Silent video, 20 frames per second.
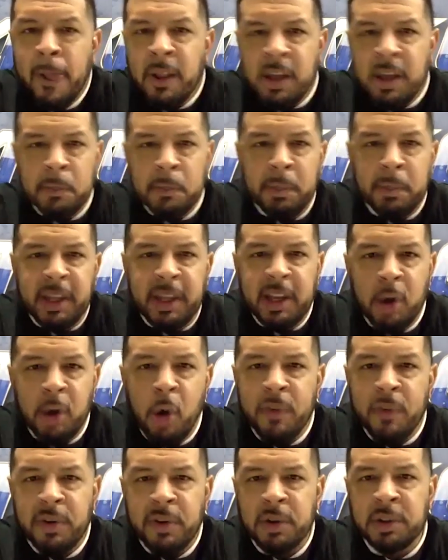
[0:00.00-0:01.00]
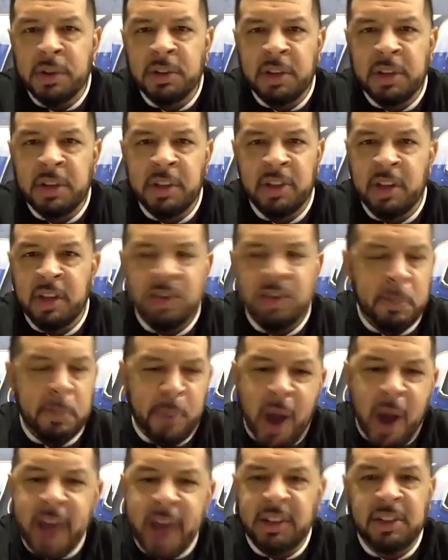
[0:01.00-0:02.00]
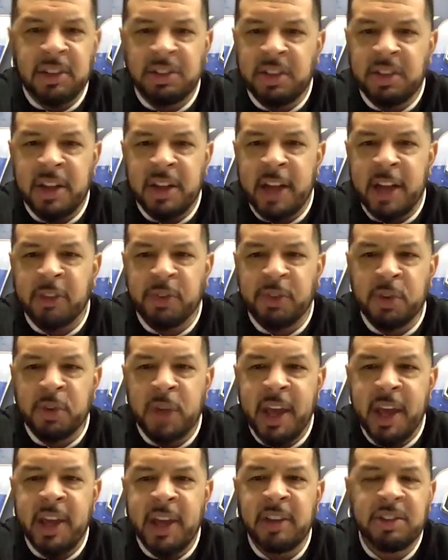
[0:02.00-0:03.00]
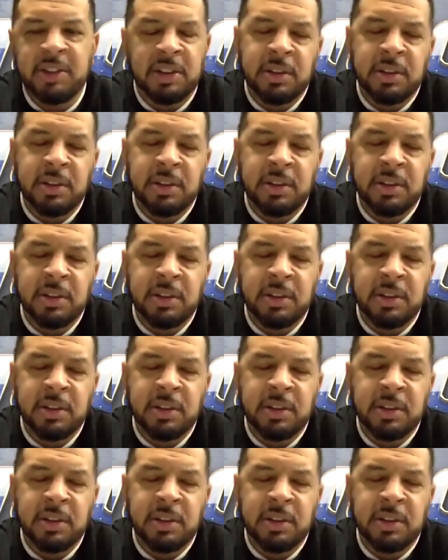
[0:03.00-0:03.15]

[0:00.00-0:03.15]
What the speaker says: can bleed over into practice the next few days.